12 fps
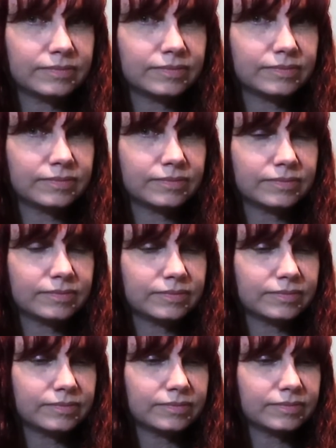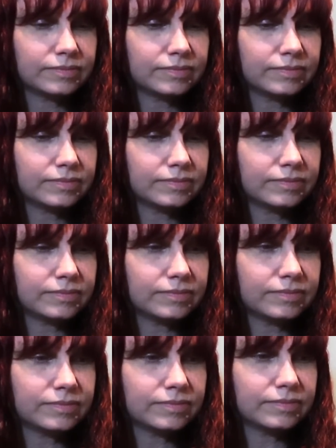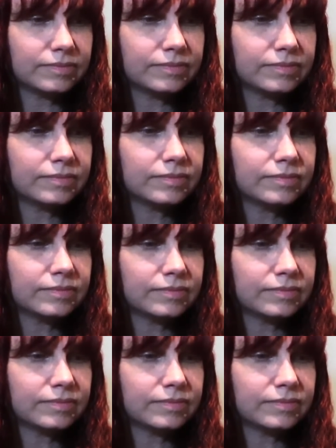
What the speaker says: (silent)